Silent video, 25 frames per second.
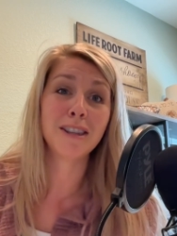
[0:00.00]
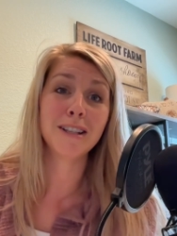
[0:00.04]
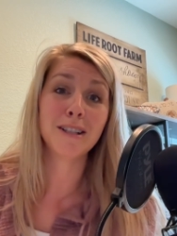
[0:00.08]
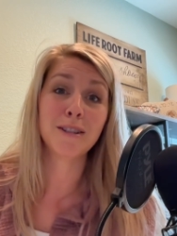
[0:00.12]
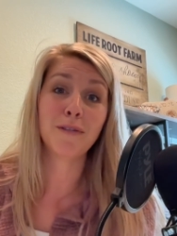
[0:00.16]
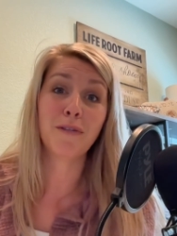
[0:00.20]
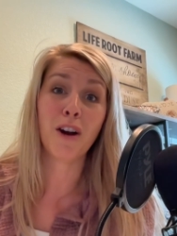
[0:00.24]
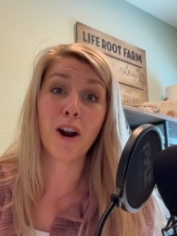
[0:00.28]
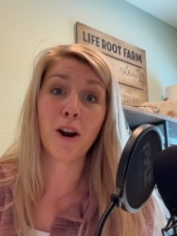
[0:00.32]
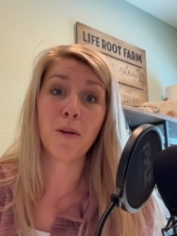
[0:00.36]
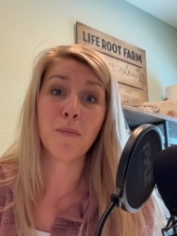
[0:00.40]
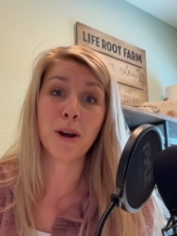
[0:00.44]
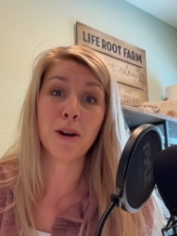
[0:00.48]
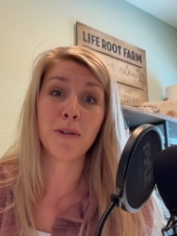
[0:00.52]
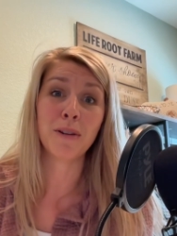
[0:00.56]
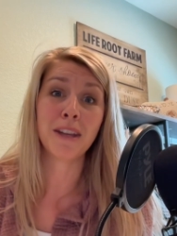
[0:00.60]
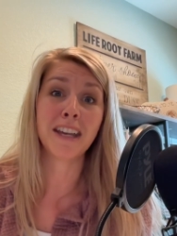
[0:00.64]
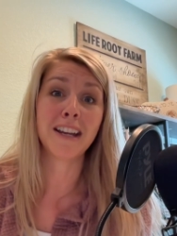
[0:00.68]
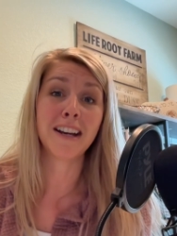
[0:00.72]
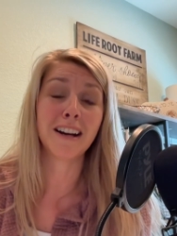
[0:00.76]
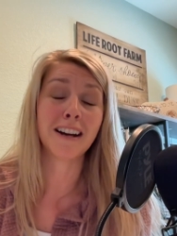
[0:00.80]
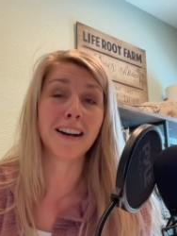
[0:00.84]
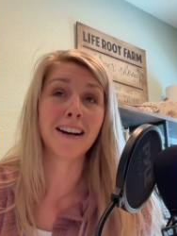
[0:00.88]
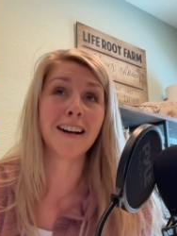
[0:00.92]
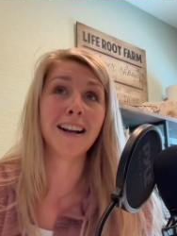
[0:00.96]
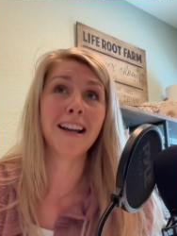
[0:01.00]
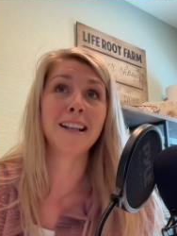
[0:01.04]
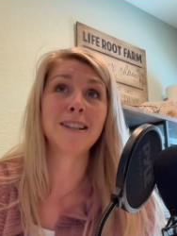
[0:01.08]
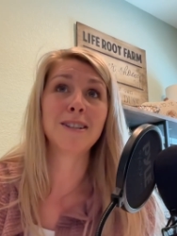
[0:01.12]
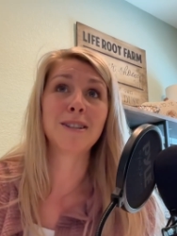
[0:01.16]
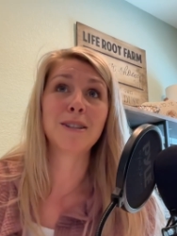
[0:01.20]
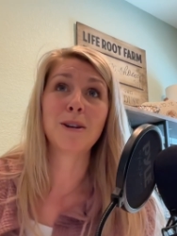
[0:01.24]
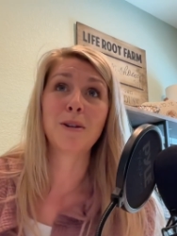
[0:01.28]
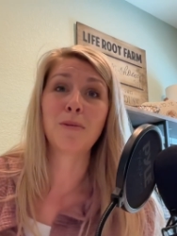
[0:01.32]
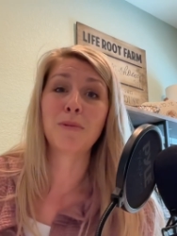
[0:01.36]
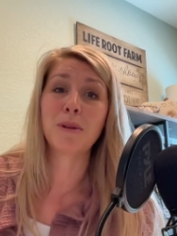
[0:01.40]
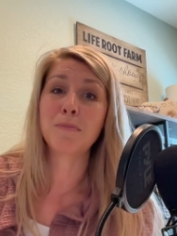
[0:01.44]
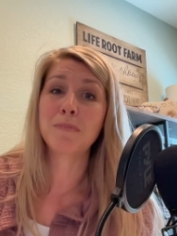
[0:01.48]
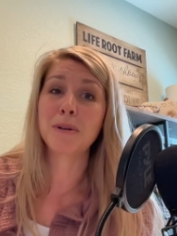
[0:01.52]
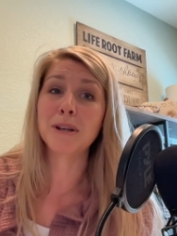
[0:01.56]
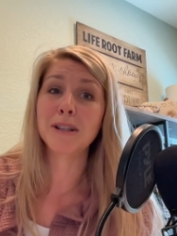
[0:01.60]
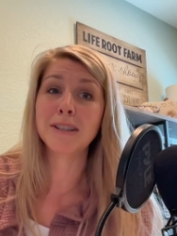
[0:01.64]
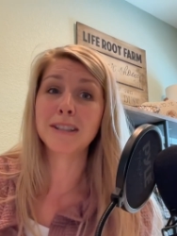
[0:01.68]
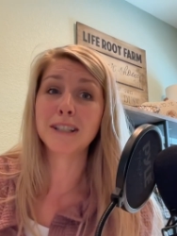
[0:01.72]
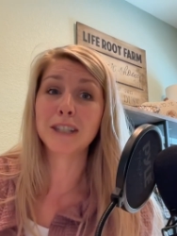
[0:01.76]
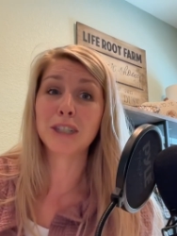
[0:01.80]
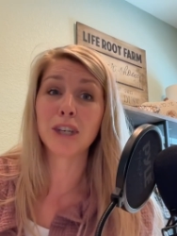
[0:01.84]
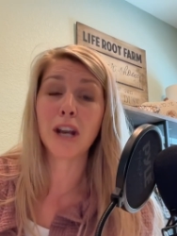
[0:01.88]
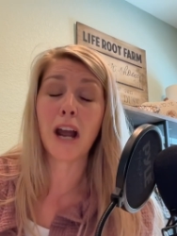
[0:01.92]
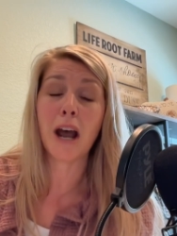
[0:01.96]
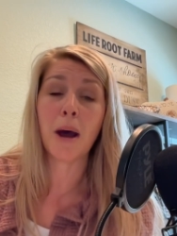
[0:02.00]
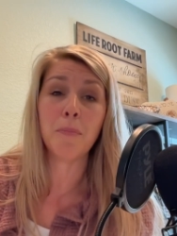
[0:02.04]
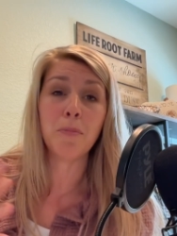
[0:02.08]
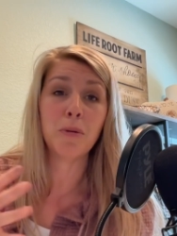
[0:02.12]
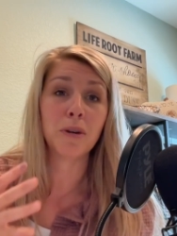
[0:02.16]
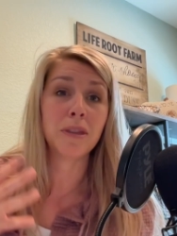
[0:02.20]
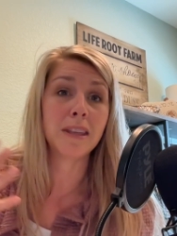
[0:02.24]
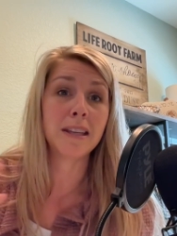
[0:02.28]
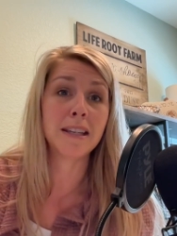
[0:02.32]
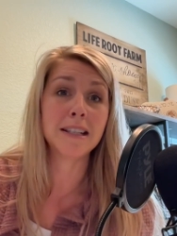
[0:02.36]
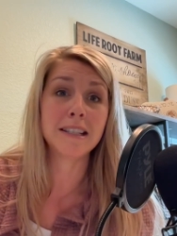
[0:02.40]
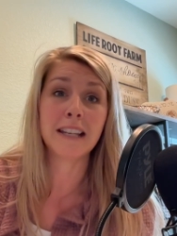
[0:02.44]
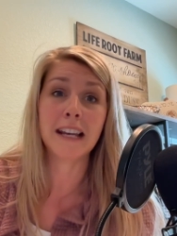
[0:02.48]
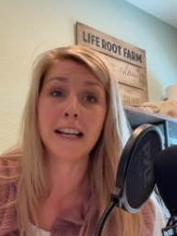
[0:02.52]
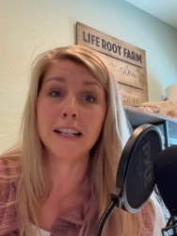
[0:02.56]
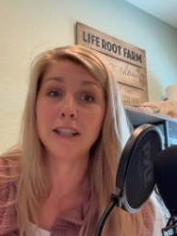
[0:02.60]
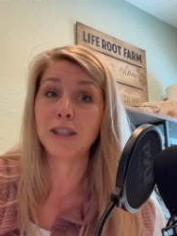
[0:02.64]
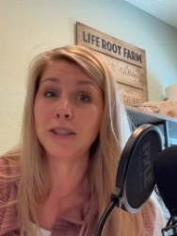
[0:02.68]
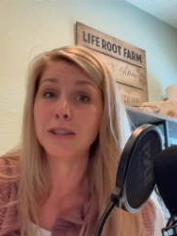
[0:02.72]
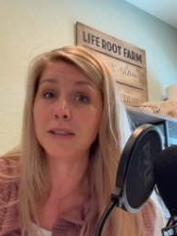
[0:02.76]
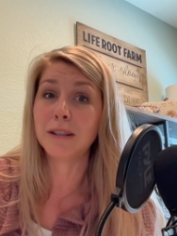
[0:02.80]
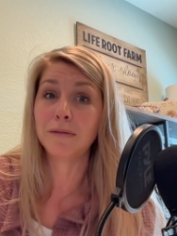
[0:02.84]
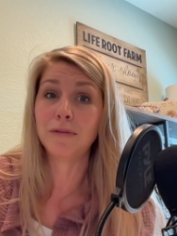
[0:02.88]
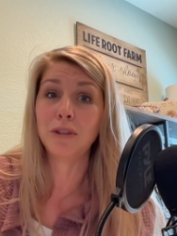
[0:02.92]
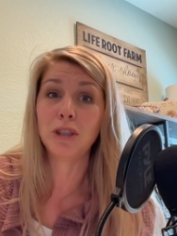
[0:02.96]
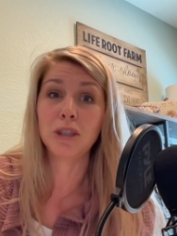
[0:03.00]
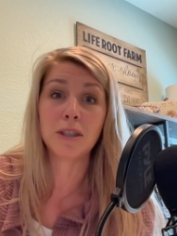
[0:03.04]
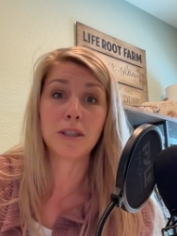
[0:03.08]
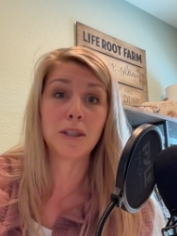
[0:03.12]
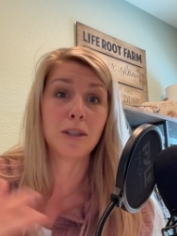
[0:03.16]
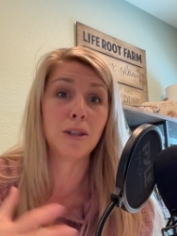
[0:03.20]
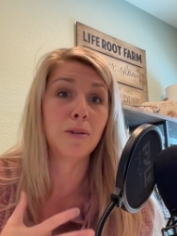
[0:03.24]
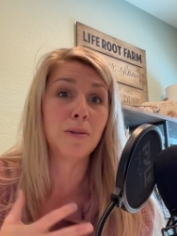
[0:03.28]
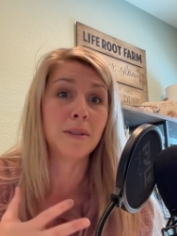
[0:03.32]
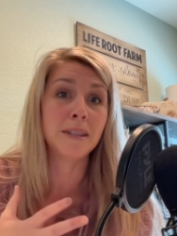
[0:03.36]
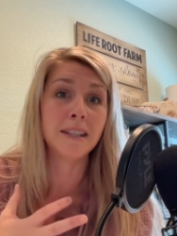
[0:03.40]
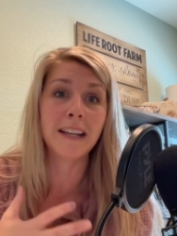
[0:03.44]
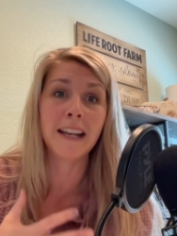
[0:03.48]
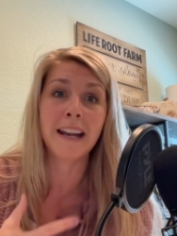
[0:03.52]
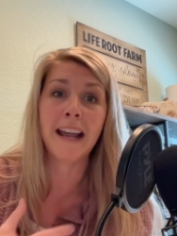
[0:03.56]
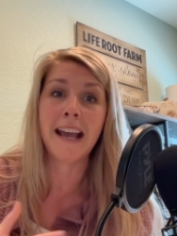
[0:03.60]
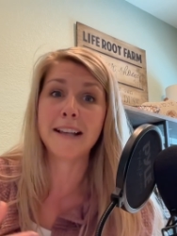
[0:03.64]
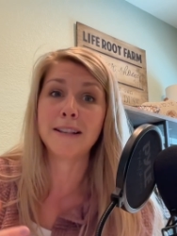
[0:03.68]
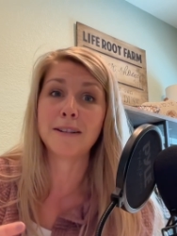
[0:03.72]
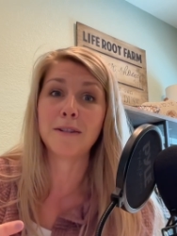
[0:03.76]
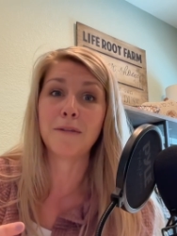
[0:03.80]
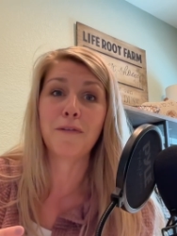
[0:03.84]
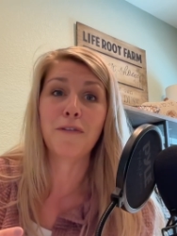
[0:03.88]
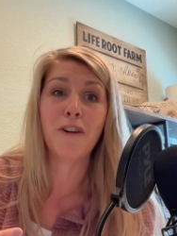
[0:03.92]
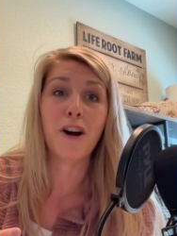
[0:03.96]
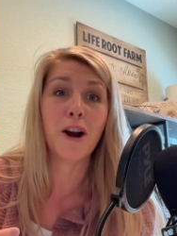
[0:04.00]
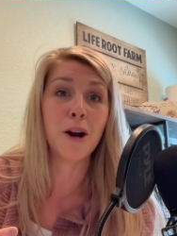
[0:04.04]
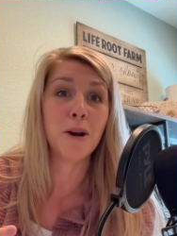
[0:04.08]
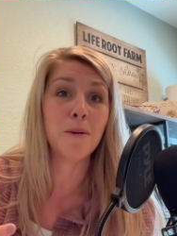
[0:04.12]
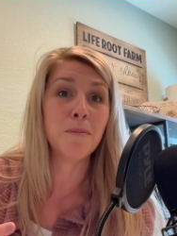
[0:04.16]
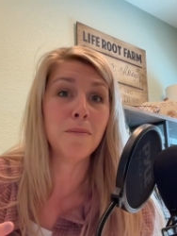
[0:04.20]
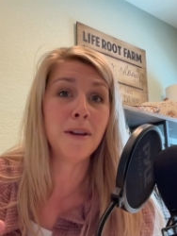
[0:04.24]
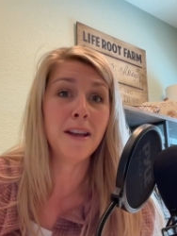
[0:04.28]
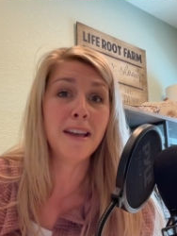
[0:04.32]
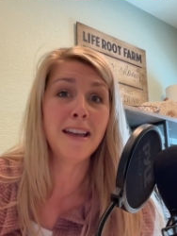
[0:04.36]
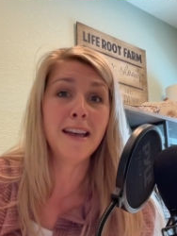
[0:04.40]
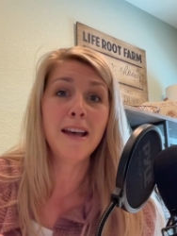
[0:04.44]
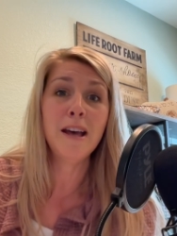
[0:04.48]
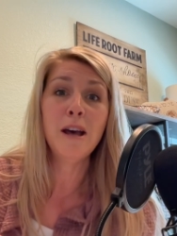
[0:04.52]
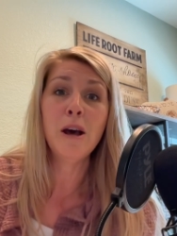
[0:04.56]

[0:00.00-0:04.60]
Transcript: this farm out here. And so we built a shop with the intentions of just using it as a farm.